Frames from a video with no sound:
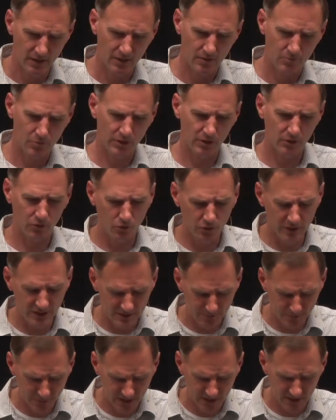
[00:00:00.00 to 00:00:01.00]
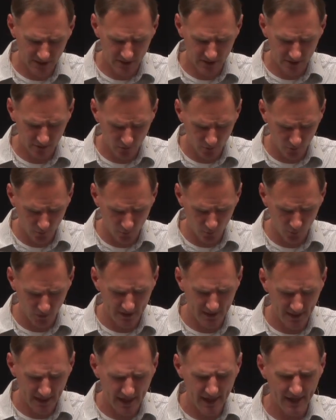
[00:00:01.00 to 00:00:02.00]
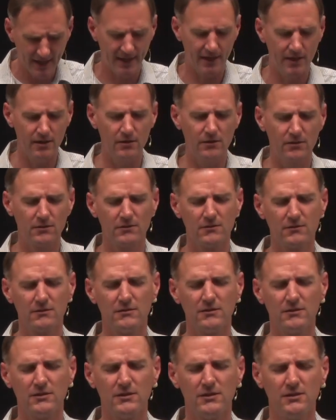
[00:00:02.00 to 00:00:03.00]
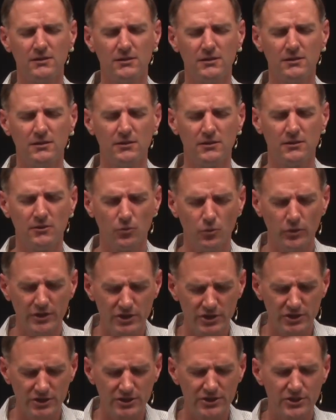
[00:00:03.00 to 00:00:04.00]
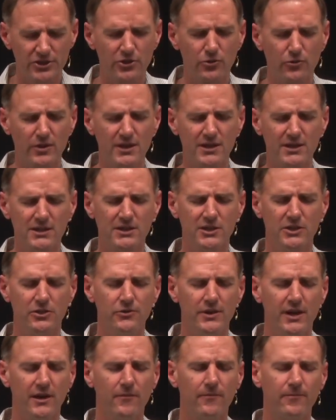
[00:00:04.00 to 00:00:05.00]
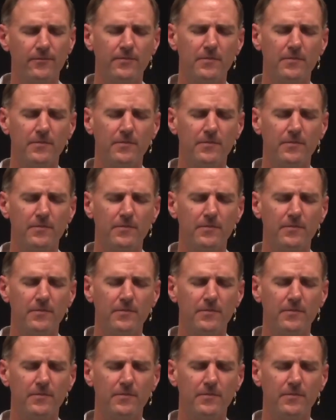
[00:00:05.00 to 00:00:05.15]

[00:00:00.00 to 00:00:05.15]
But Lord, as best we can, we just surrender to you now.